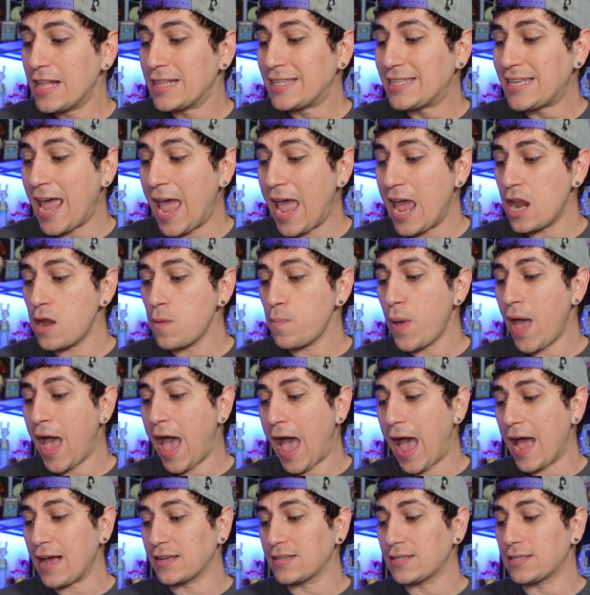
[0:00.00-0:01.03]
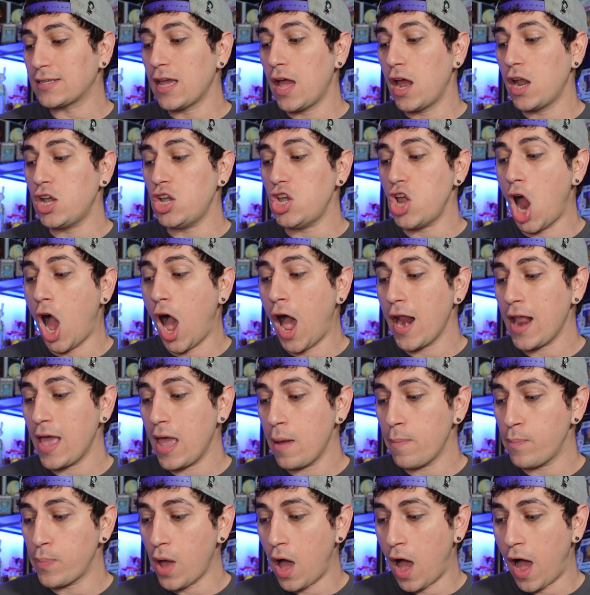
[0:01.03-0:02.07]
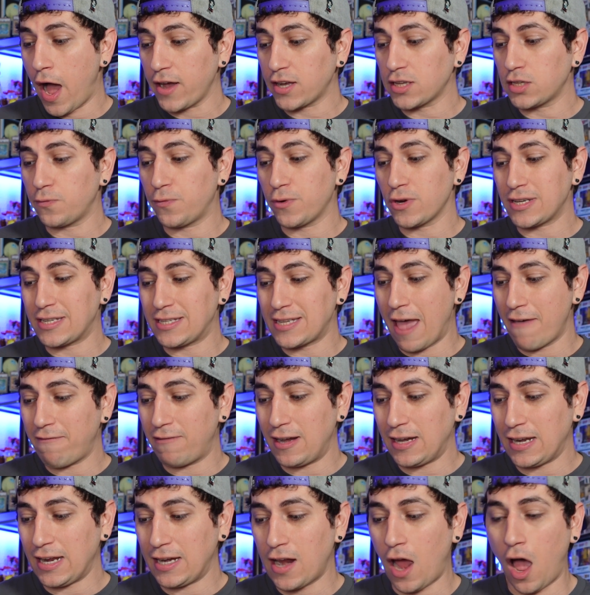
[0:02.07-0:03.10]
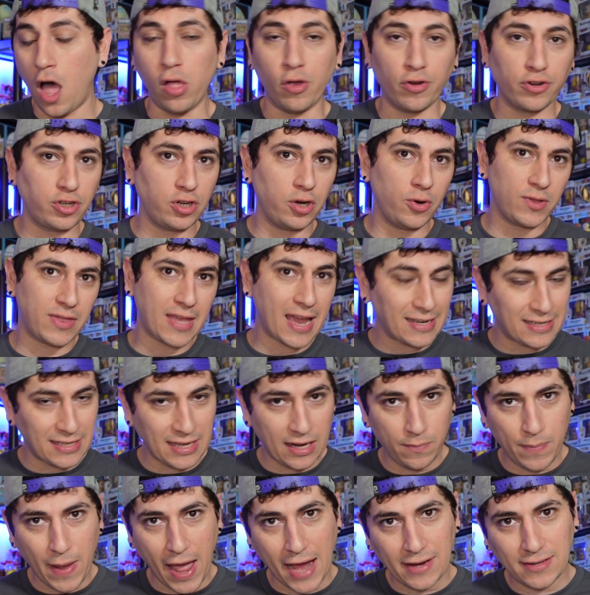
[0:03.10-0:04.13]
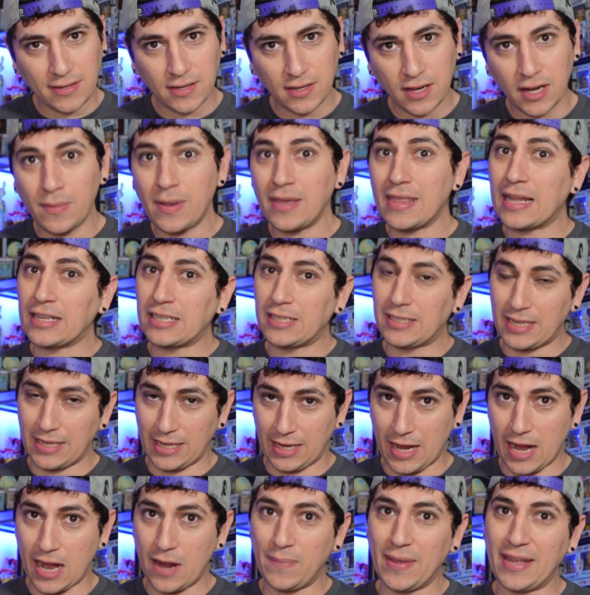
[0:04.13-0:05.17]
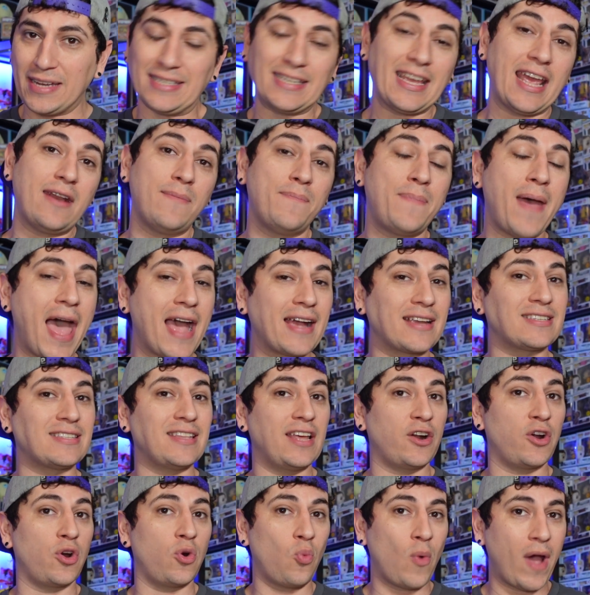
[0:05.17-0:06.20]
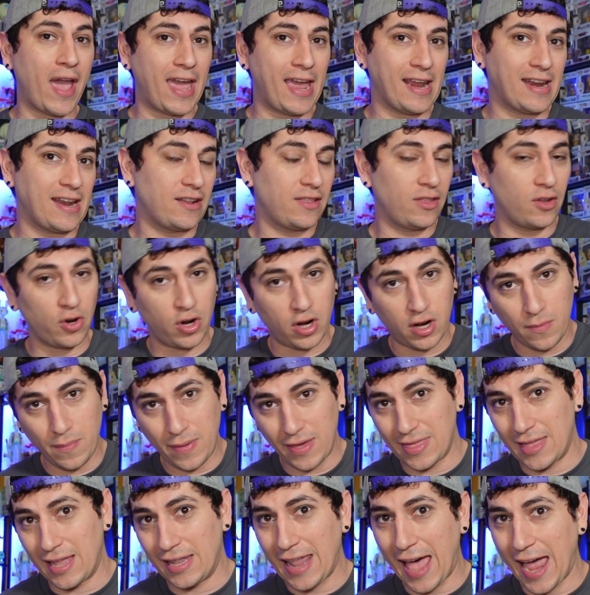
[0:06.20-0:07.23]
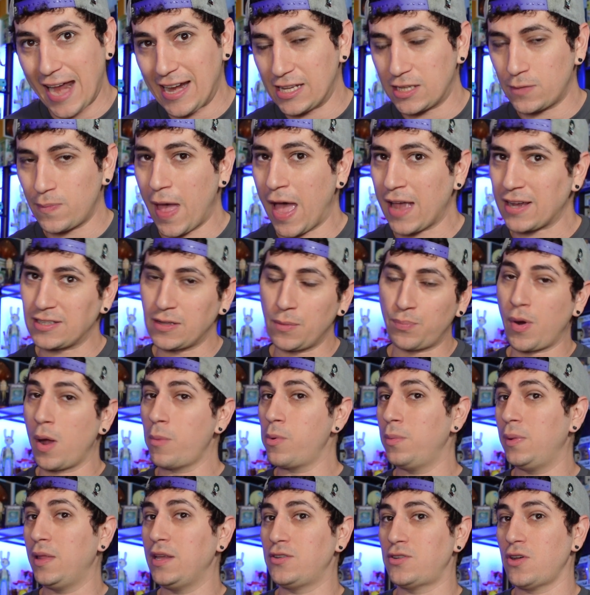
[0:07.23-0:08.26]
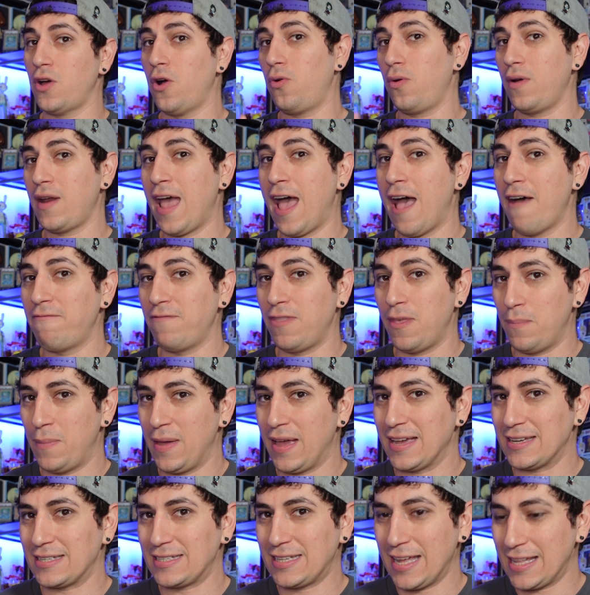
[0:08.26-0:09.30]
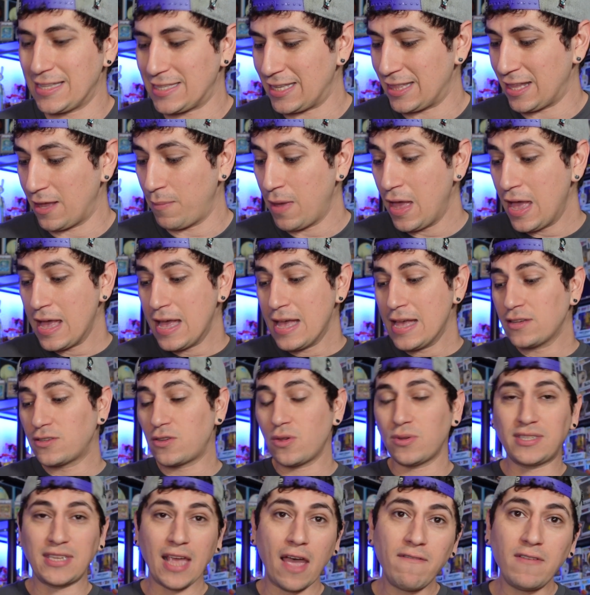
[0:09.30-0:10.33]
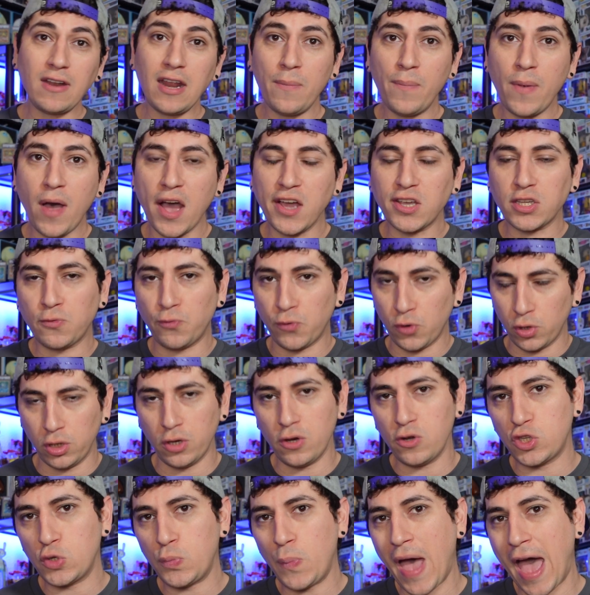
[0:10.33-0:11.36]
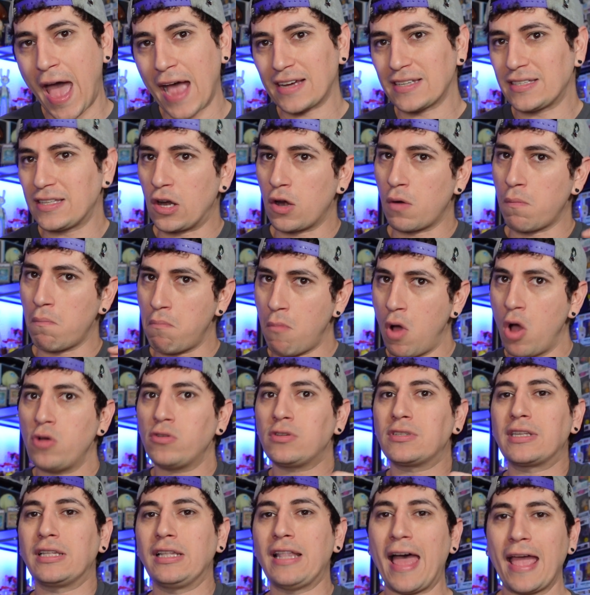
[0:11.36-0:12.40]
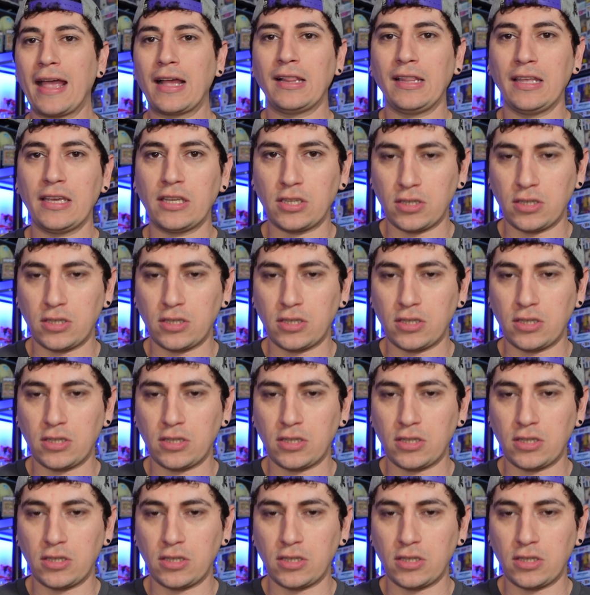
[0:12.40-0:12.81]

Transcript: 10 packs, not a box, for $70. You know what that 10 packs is going to be? That's going to be 10 packs that are weighed, and they're going to be the lightest packs that probably don't have the biggest hits in them. So 70 bucks for loose packs that are most likely